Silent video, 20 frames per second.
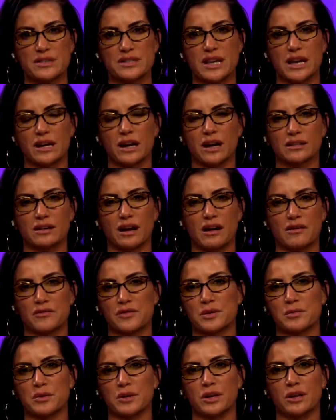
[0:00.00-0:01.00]
It's that
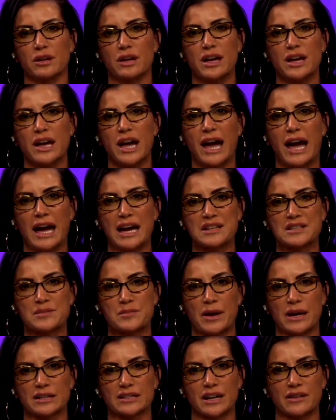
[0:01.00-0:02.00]
uncomfortable
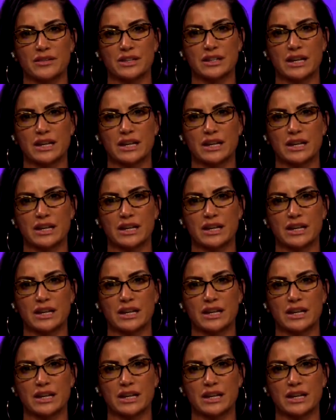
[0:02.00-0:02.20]
aspect of